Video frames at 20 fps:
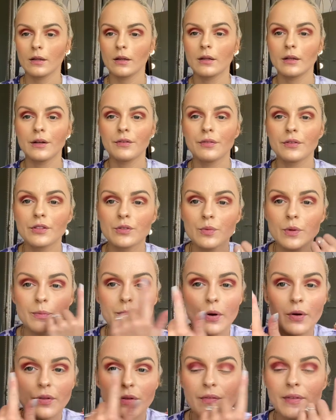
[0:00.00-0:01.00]
The difference with
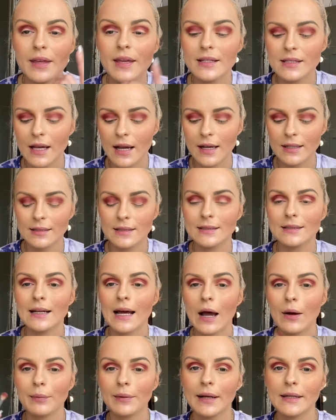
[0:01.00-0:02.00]
both of these eyes is
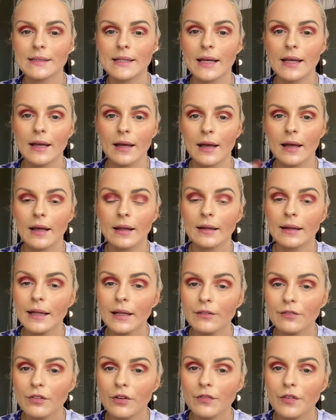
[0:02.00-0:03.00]
now I'm going to take a
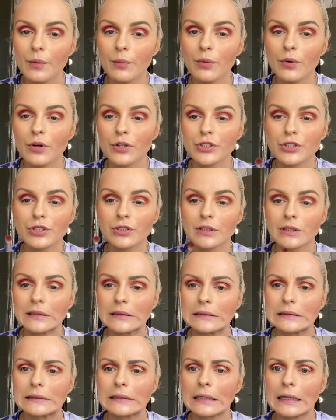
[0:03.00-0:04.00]
clean fluffy brush,
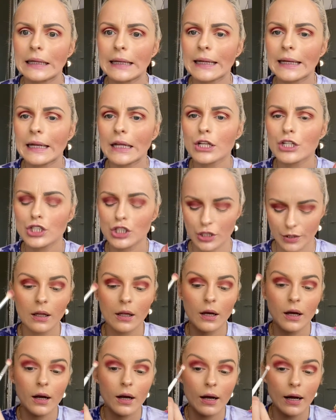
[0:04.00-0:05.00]
cleanish,
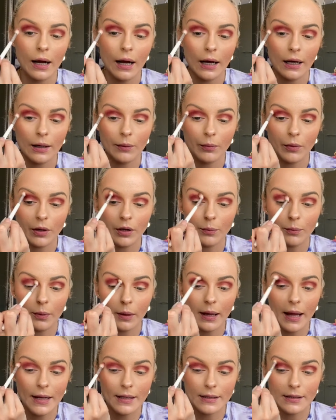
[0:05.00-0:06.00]
and I'm going to
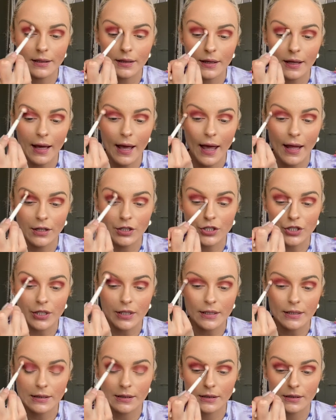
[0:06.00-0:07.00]
blend the
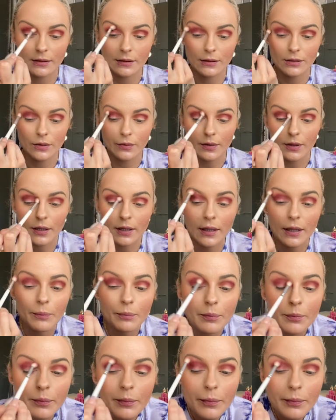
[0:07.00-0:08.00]
edges so that it
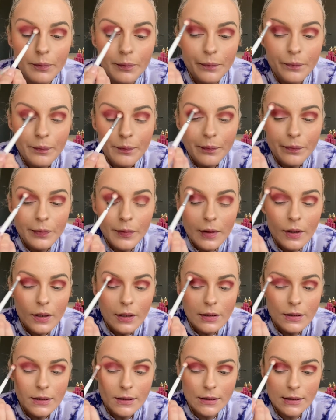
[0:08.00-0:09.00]

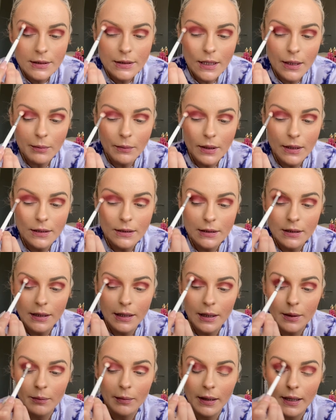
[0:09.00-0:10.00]

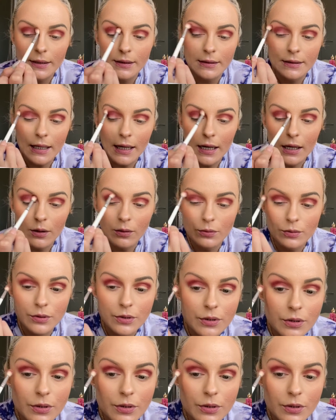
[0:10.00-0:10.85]
seamlessly blends out.